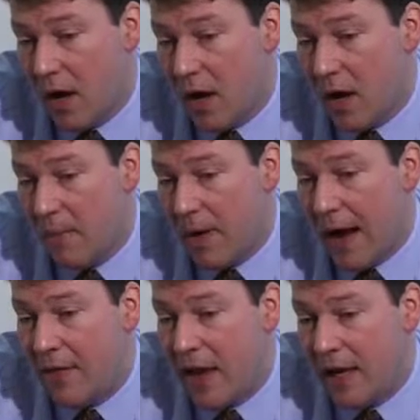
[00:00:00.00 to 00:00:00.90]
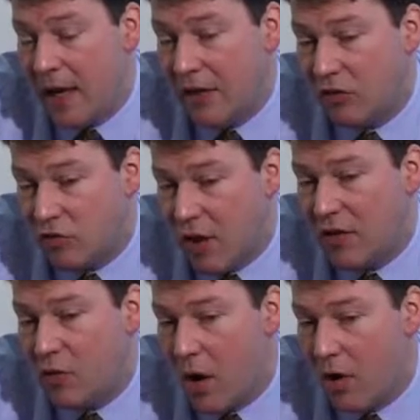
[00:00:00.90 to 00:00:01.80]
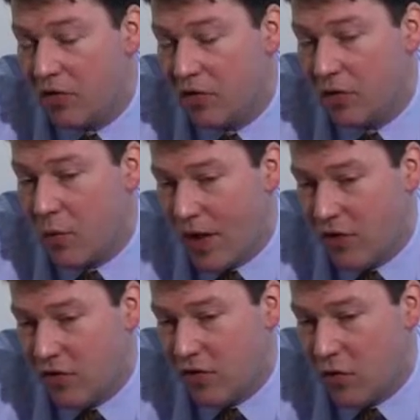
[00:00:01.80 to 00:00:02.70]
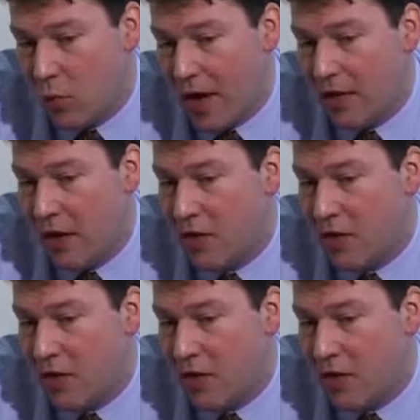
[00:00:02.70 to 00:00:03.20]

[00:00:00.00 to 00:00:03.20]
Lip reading: And then it's trying to ask questions in a way that